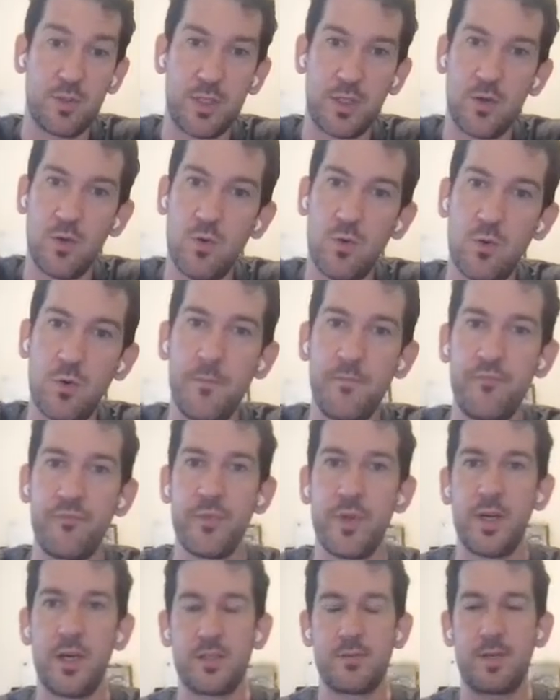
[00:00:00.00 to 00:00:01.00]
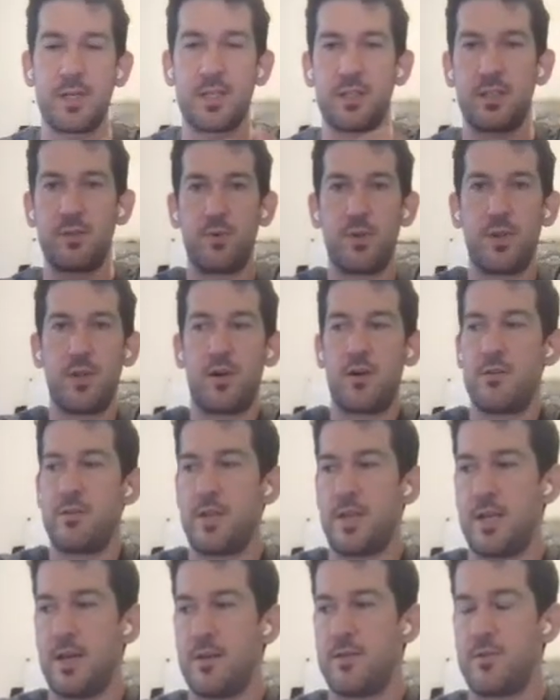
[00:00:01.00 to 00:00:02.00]
cool, especially with all the
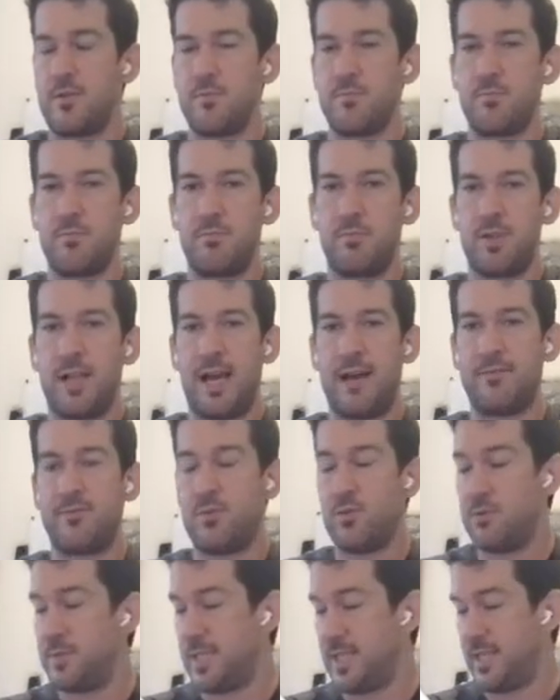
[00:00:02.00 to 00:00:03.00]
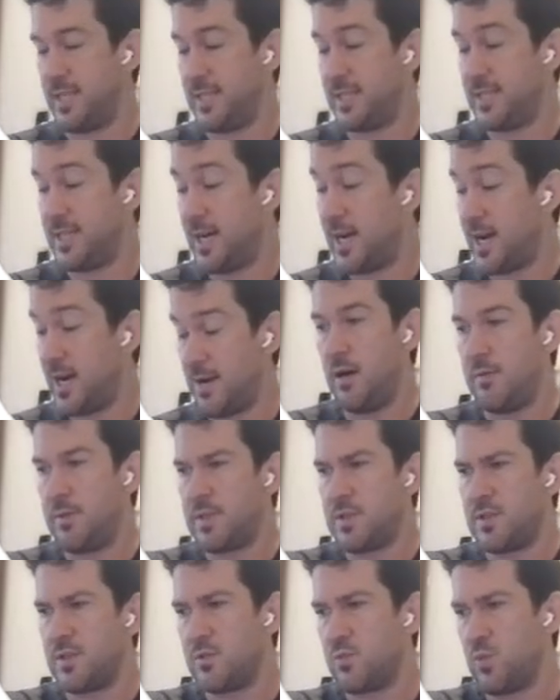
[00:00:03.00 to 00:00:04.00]
other platforms at the time. This
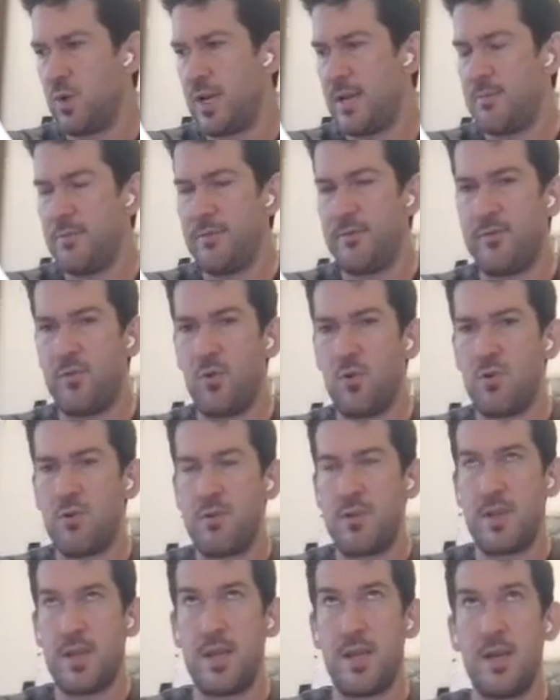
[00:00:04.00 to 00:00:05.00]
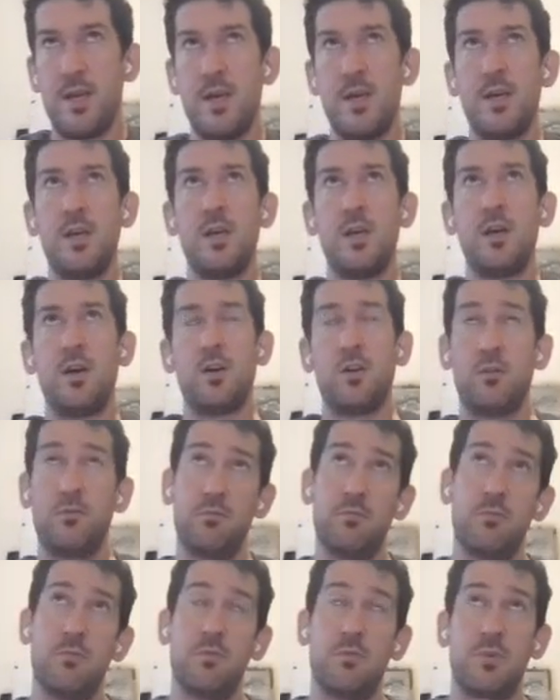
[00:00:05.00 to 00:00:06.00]
was way before or
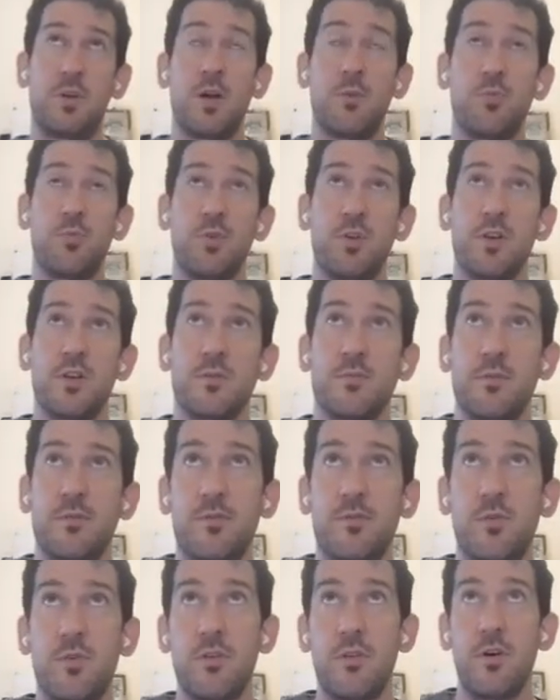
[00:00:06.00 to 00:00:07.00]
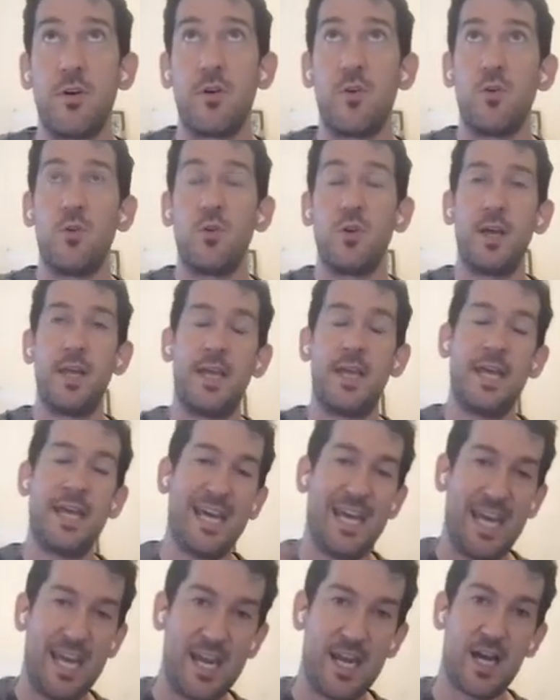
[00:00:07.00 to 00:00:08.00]
couple years before the whole
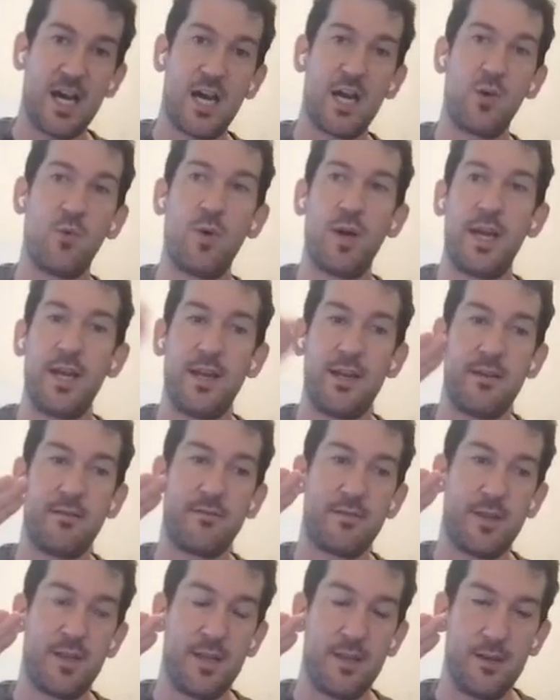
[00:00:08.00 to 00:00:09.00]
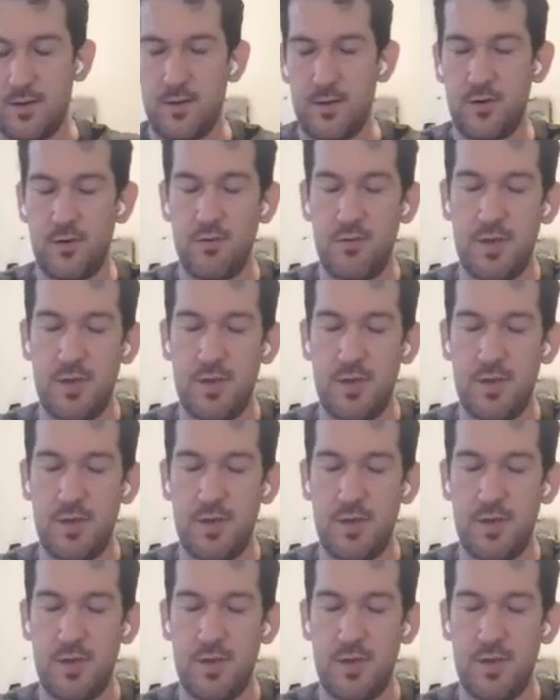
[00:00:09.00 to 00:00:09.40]
AI wave and all